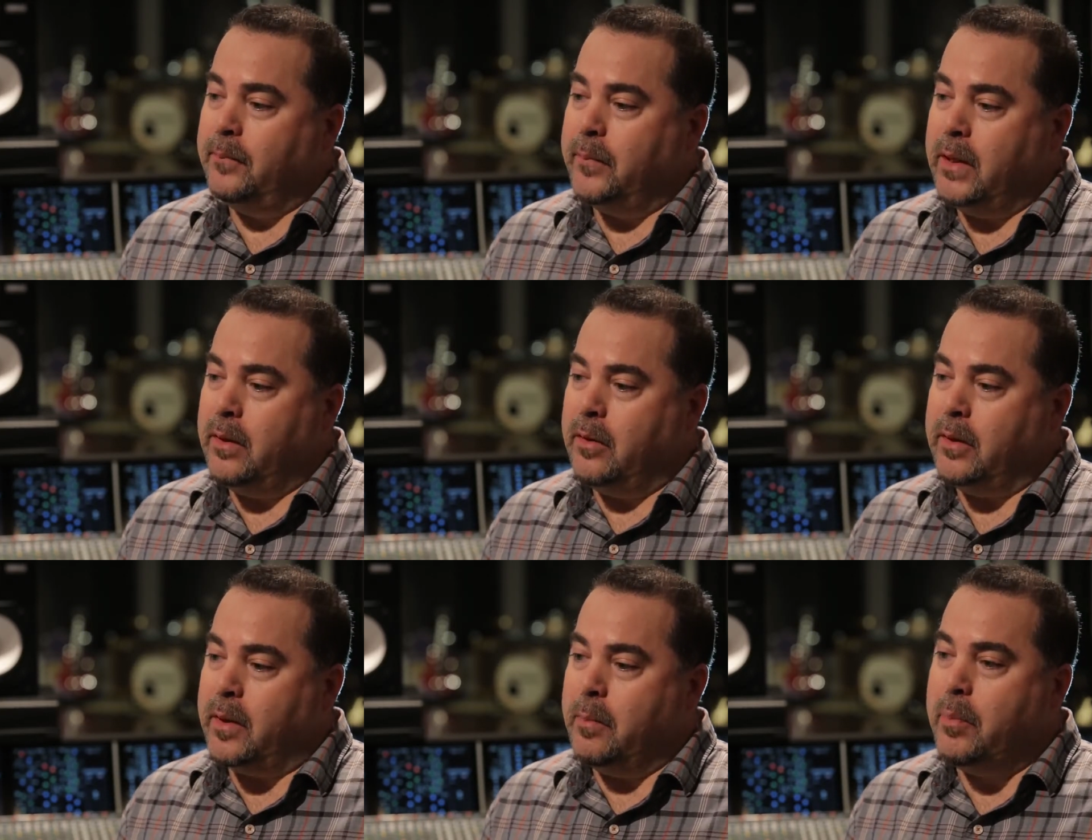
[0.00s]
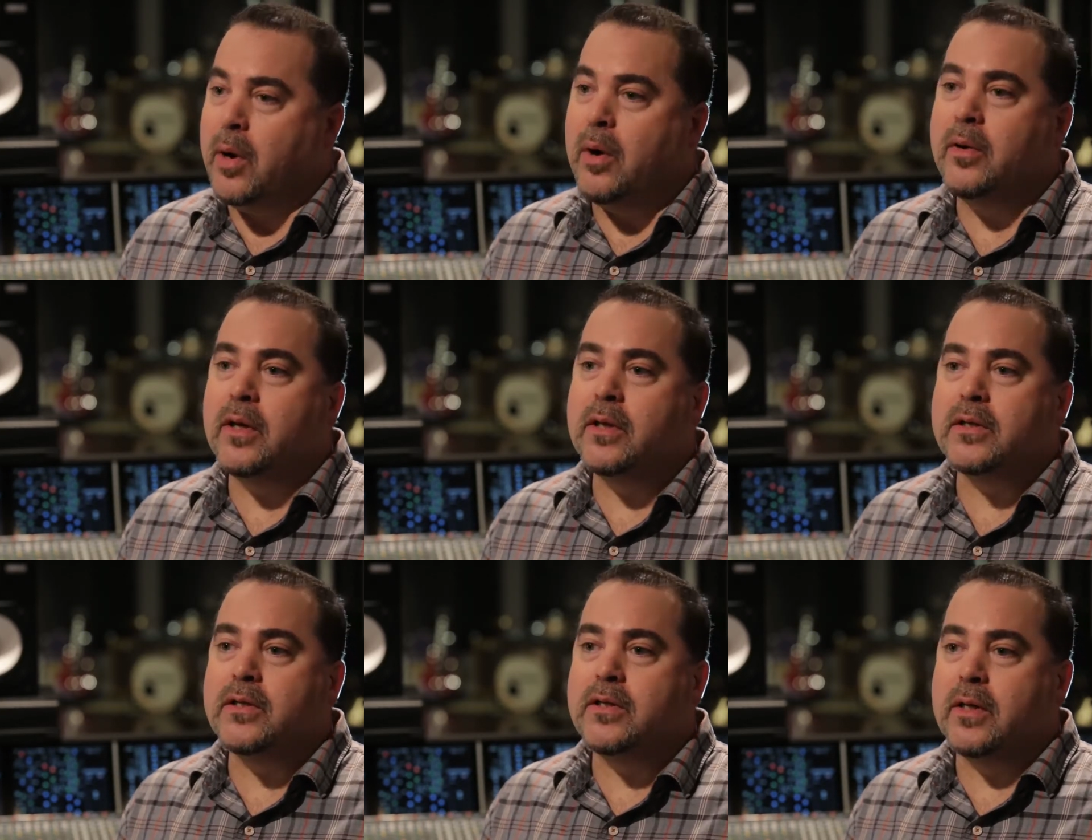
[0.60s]
you know, the
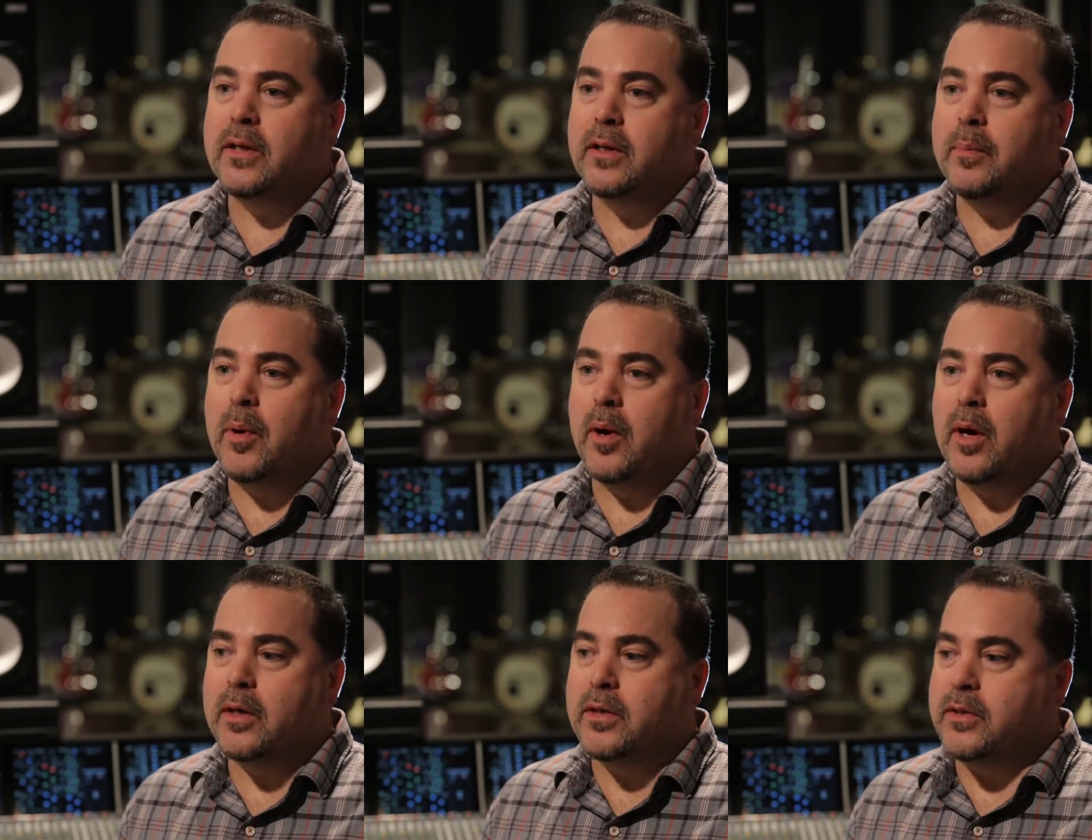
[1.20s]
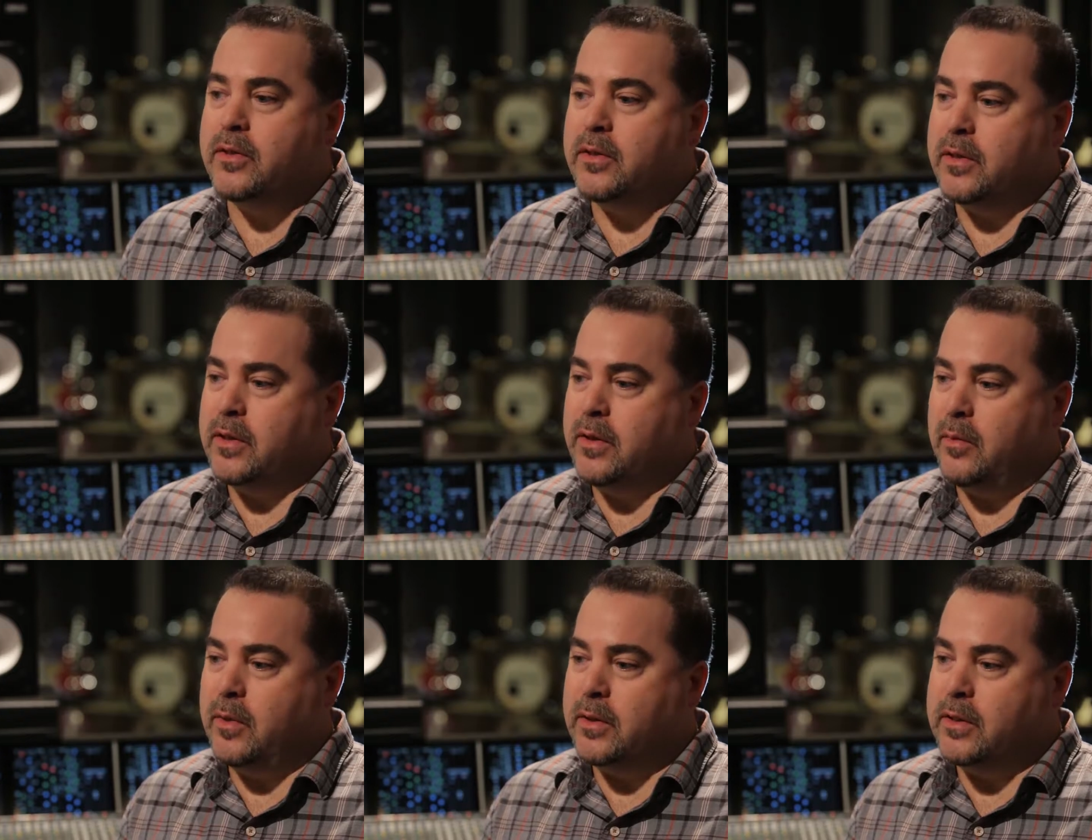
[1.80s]
components and the parts, you
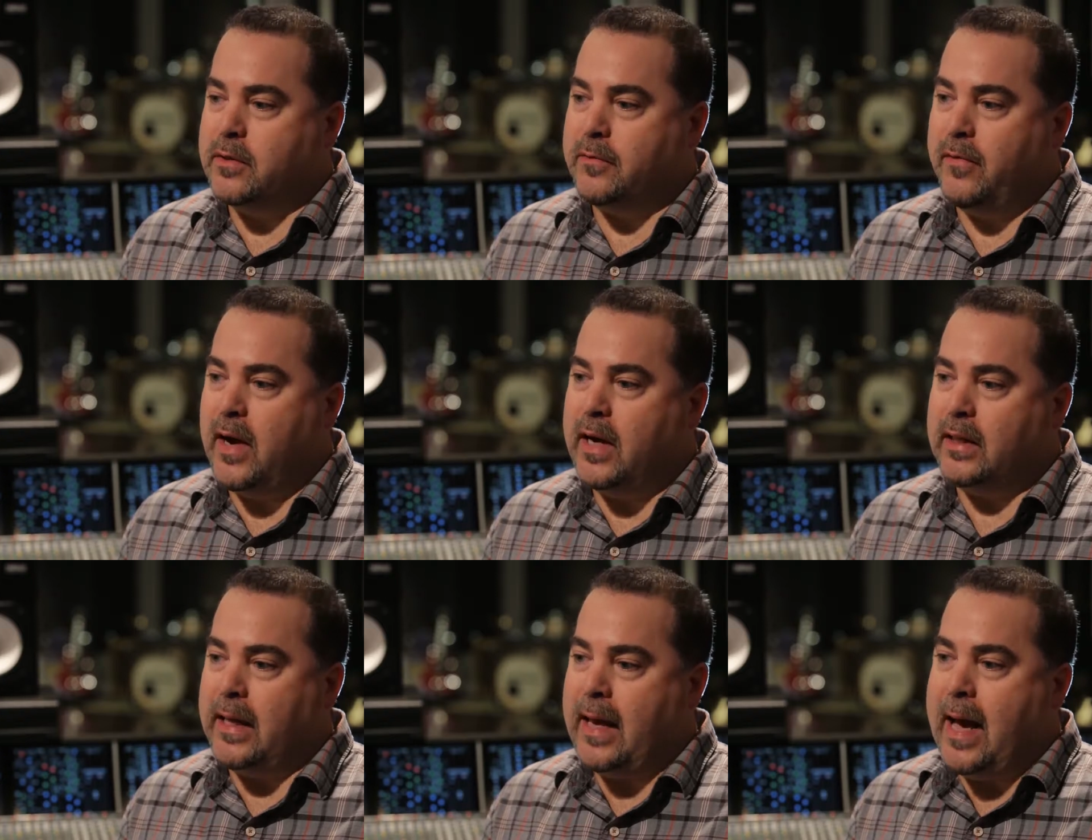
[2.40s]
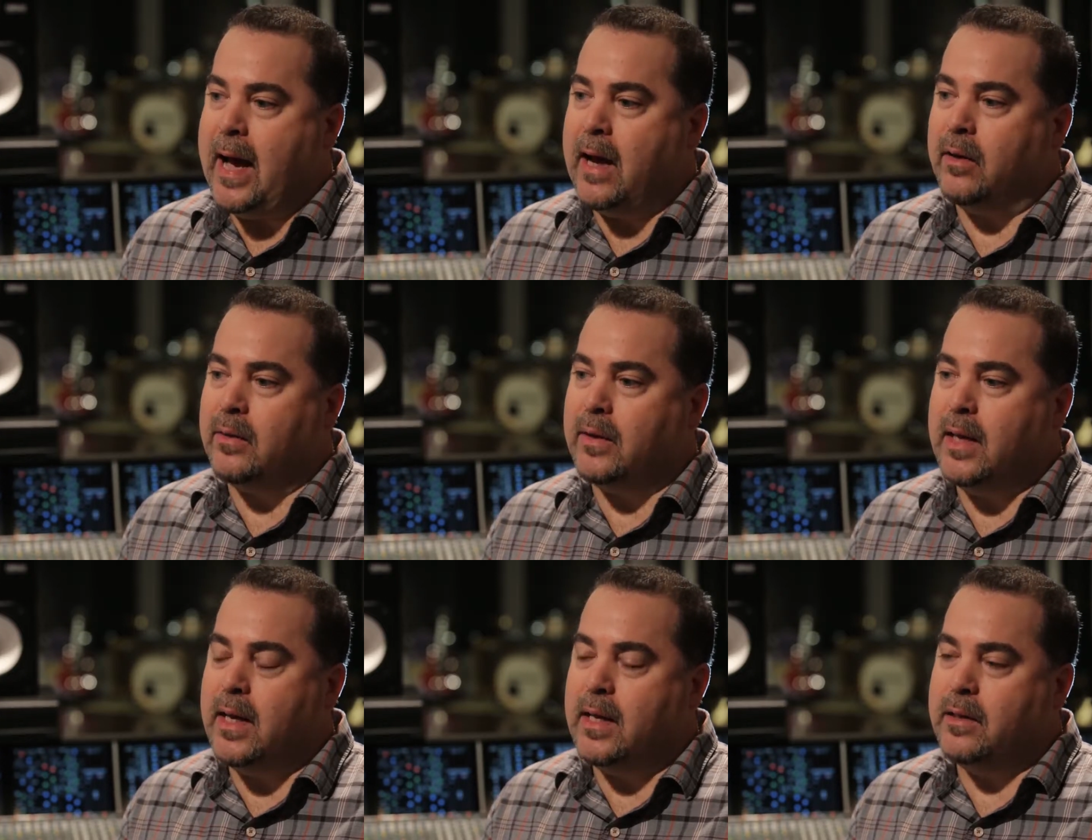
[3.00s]
know, once it's finally out
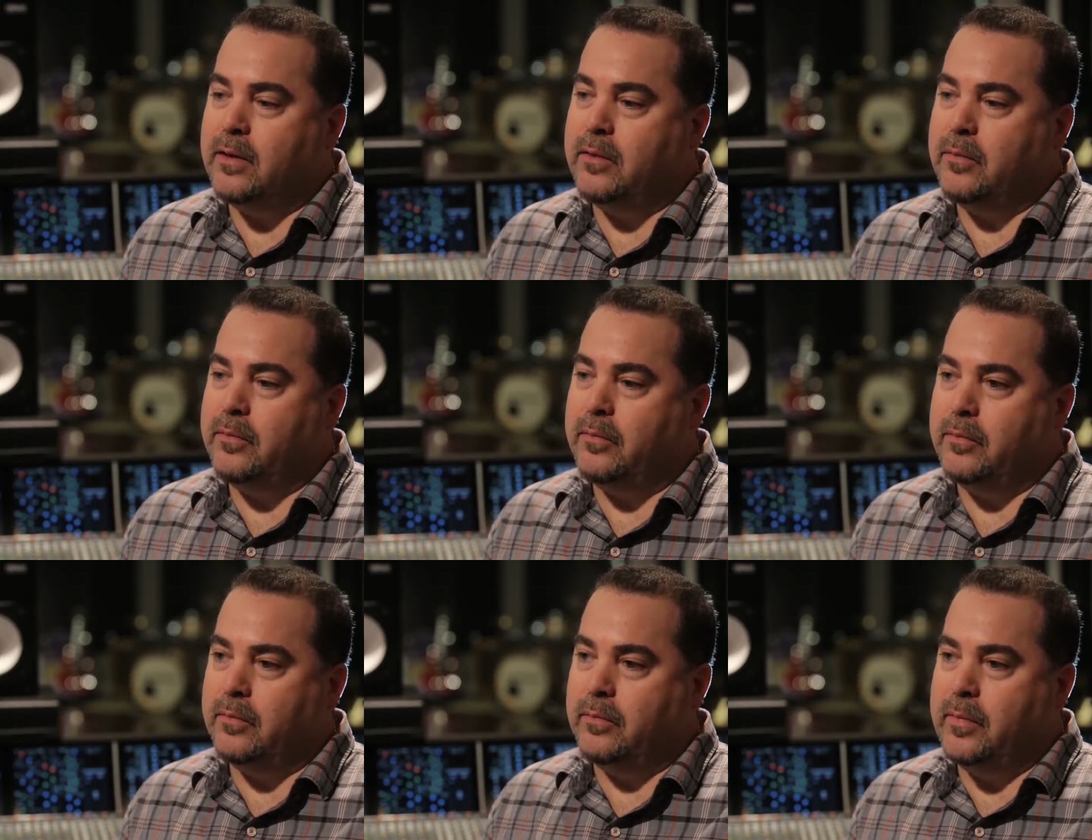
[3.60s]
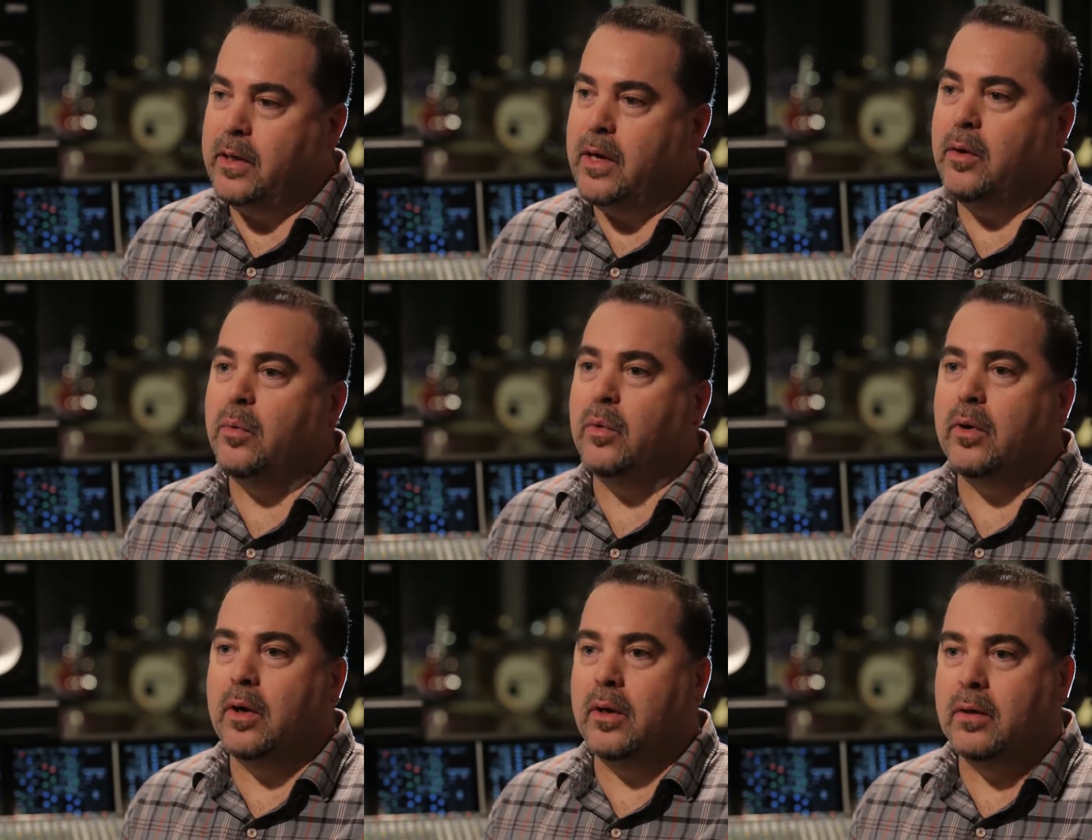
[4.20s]
and you, you know,
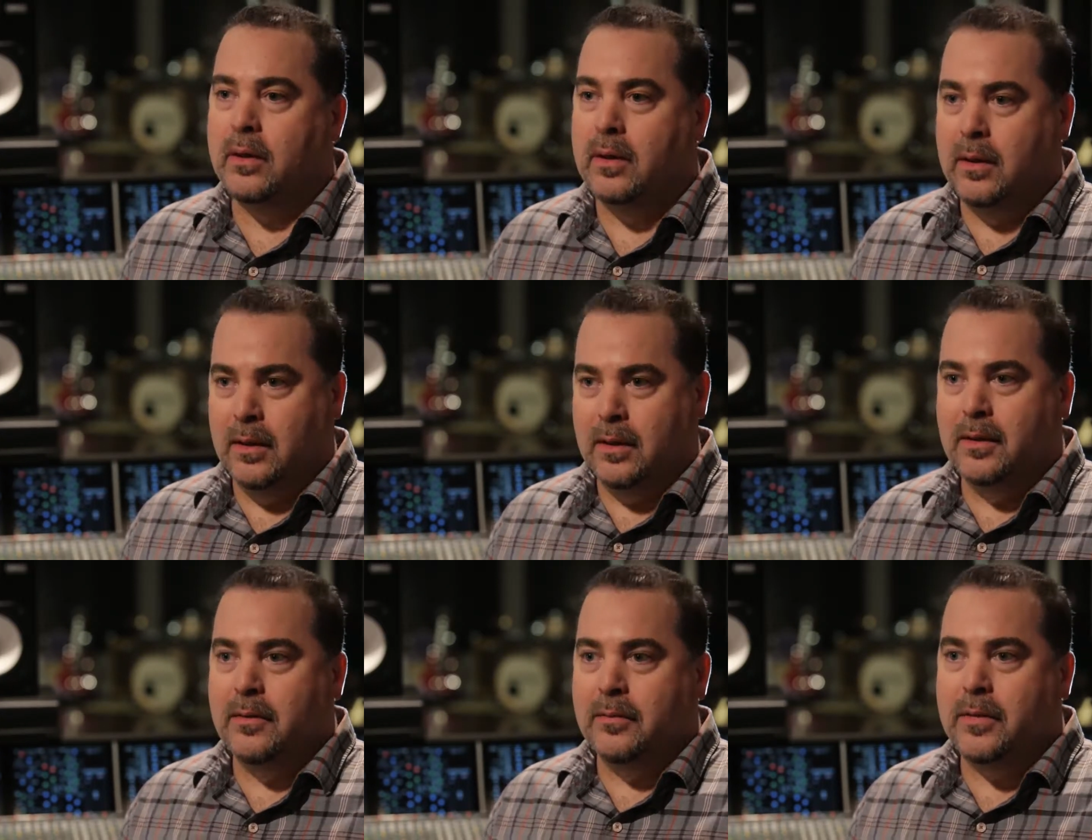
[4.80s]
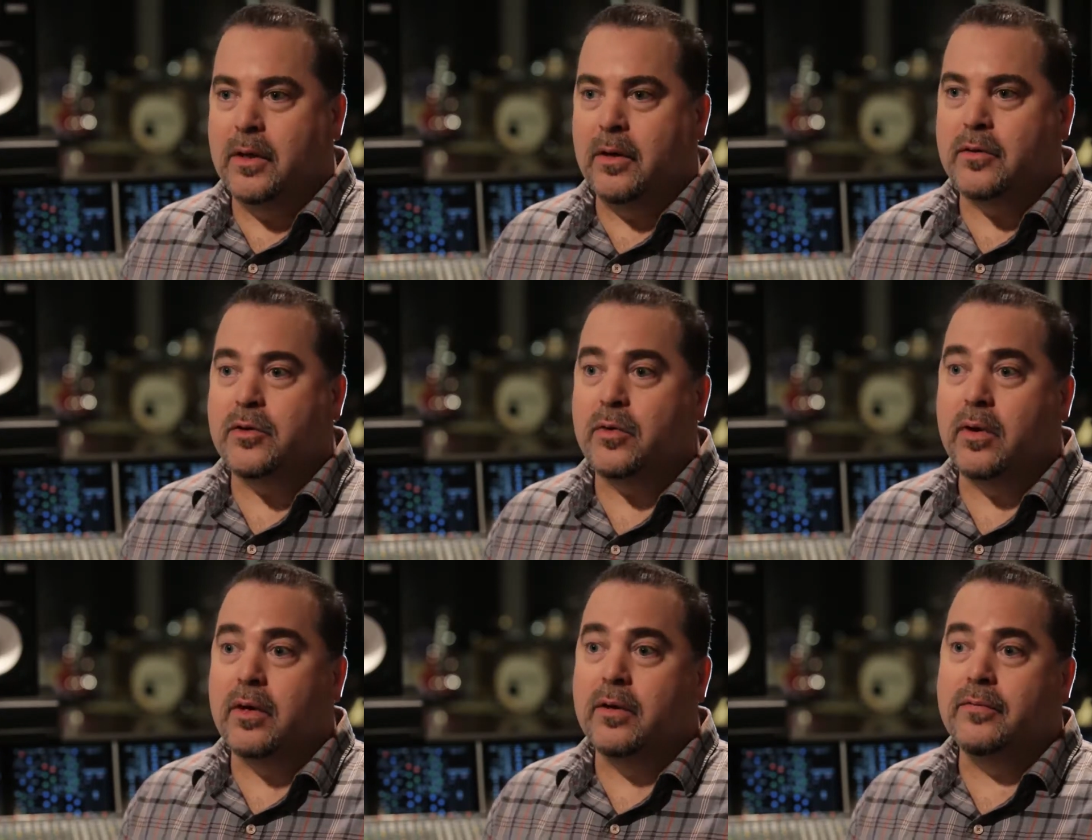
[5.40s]
were, you know,
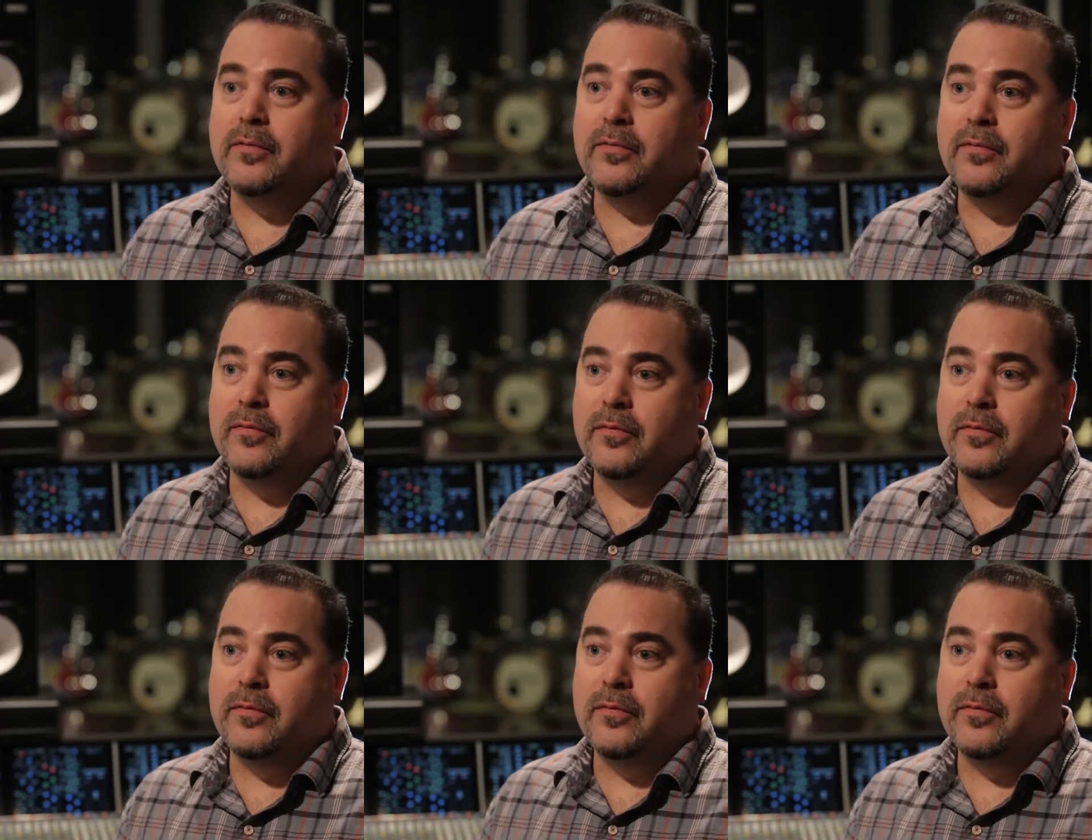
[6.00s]
sort of